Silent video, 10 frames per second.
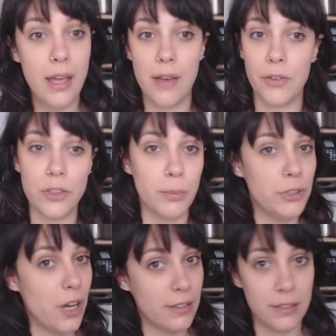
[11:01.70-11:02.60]
If there's too much
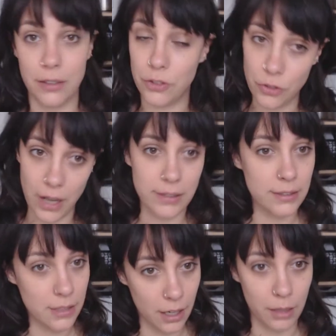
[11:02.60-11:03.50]
oxidative stress,
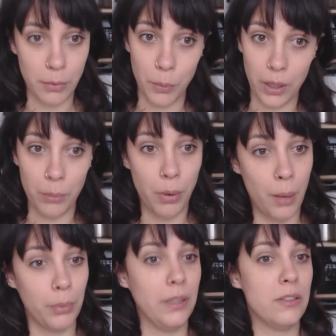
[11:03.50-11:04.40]
it's not going to be working
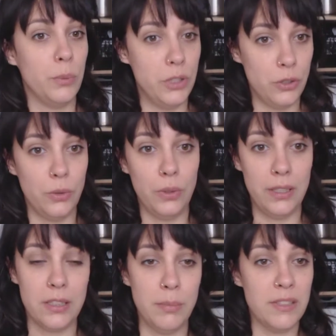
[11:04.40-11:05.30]
properly. So we do
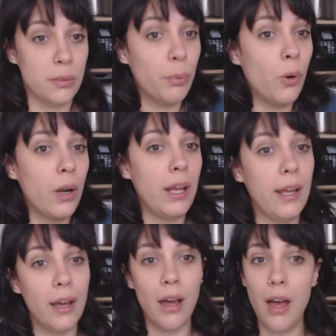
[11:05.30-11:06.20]
need to be
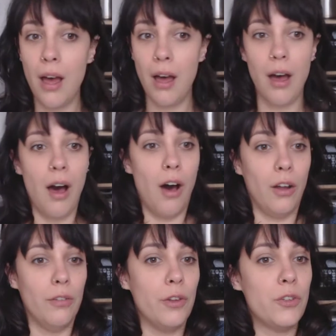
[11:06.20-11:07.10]
supporting
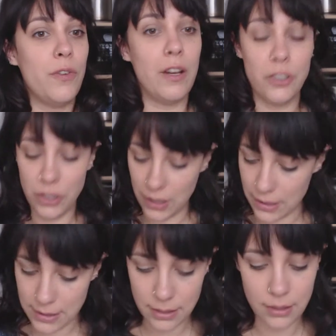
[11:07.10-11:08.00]
all of those
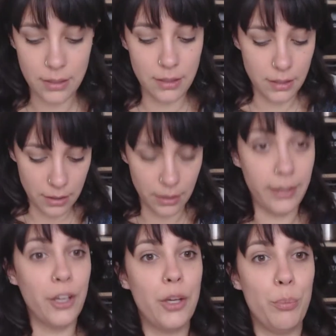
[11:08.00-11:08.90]
functions
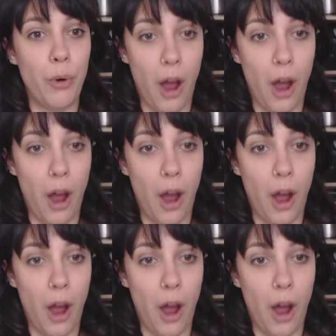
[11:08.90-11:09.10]
like a good